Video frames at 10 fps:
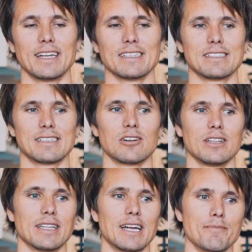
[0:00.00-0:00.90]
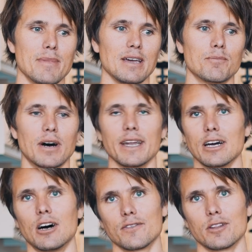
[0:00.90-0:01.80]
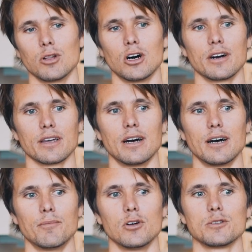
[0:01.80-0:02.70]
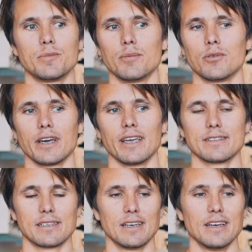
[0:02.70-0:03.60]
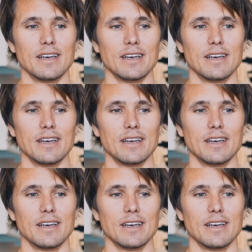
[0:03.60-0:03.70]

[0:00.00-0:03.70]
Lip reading: necessarily that I make money off the blog. Most people, I guess,